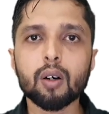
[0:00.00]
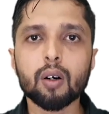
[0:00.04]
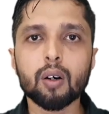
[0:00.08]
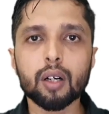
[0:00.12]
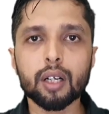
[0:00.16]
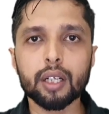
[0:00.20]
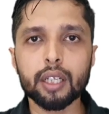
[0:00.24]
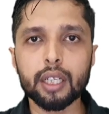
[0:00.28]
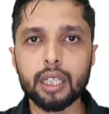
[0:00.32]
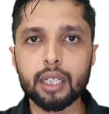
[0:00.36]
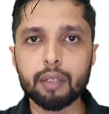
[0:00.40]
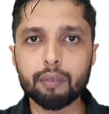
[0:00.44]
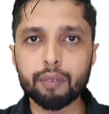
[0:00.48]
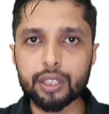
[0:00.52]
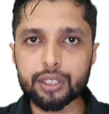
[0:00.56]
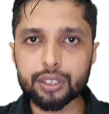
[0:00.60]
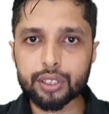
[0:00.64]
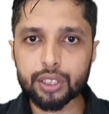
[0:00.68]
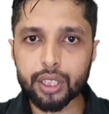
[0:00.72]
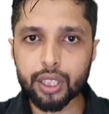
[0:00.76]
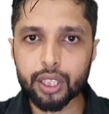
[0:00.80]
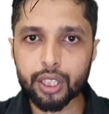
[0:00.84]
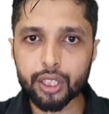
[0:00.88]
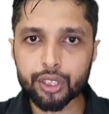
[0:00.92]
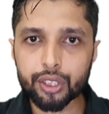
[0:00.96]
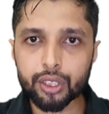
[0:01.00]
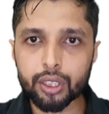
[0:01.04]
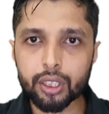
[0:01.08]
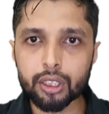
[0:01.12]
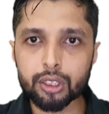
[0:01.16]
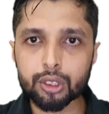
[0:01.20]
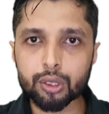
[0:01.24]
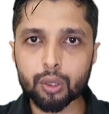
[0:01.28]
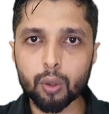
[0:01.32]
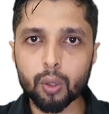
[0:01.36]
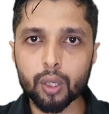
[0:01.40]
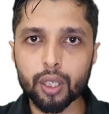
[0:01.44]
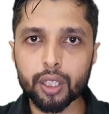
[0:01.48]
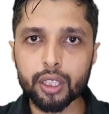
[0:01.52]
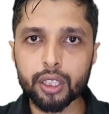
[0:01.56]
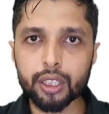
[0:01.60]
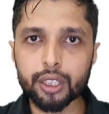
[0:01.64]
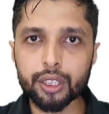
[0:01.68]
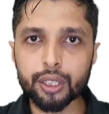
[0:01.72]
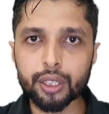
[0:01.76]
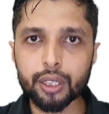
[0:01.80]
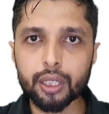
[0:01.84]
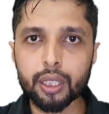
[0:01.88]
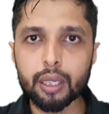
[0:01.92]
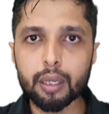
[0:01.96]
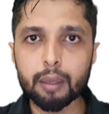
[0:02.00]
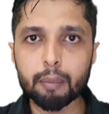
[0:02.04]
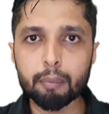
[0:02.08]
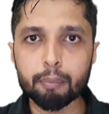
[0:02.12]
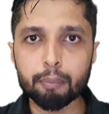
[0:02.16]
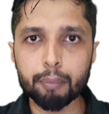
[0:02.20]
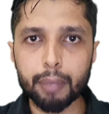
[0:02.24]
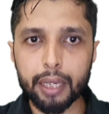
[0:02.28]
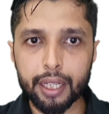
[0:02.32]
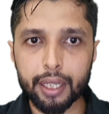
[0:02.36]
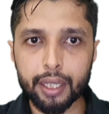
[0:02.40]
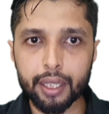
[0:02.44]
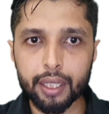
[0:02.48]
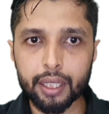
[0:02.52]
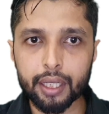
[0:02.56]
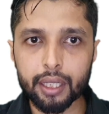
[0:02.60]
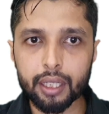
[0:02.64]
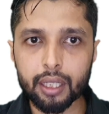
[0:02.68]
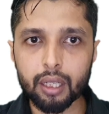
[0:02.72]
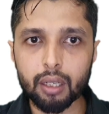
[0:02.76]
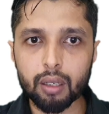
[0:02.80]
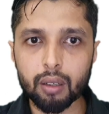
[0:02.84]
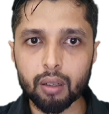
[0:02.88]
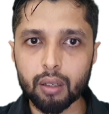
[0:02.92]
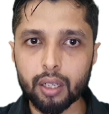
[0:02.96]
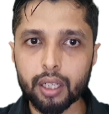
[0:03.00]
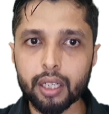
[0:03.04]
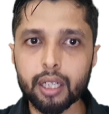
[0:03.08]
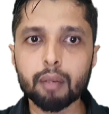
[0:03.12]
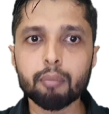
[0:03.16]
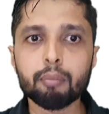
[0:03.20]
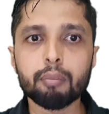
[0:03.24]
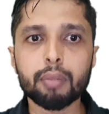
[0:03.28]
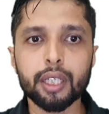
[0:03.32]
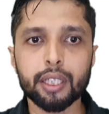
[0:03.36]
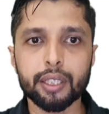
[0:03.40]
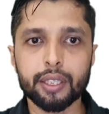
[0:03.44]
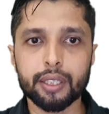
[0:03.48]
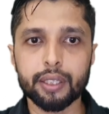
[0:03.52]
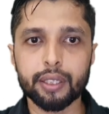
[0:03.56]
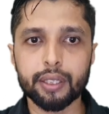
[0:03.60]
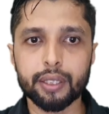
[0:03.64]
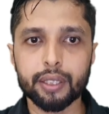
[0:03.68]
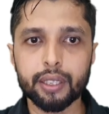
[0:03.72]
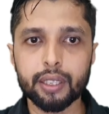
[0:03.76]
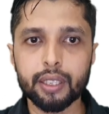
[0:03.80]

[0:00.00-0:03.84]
or investigation is ordered, pending or completed.